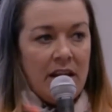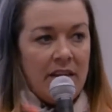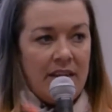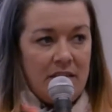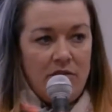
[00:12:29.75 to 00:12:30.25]
Now
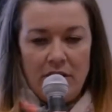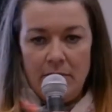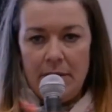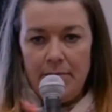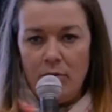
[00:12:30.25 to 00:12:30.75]
that's
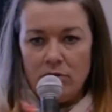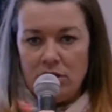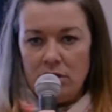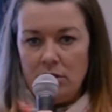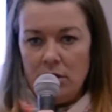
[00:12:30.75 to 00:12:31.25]
incredibly
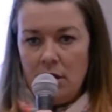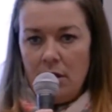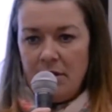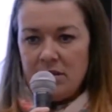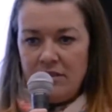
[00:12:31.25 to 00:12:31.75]
important,
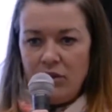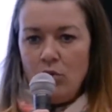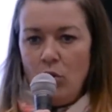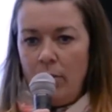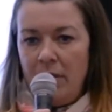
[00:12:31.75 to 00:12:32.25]
because if you
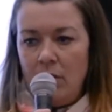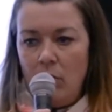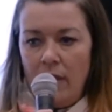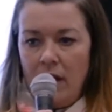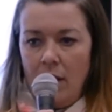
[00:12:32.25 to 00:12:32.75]
want to be the
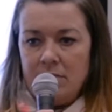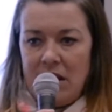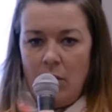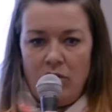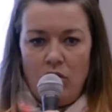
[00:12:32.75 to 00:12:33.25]
one that comes
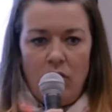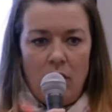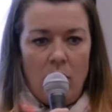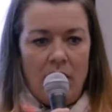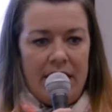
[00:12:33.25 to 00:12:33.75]
out with your
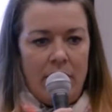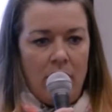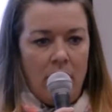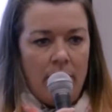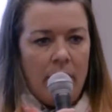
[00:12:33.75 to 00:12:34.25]
required
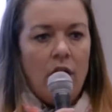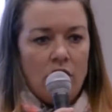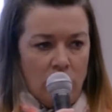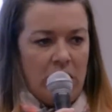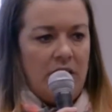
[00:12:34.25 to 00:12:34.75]
outcome,
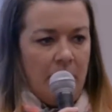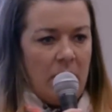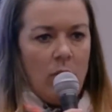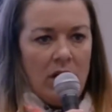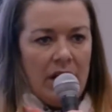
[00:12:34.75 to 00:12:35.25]
you need to be
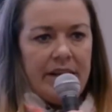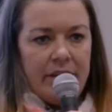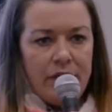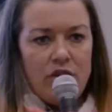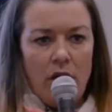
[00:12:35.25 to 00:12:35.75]
the one
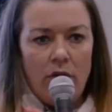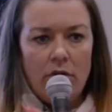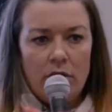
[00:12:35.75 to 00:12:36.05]
leading the show.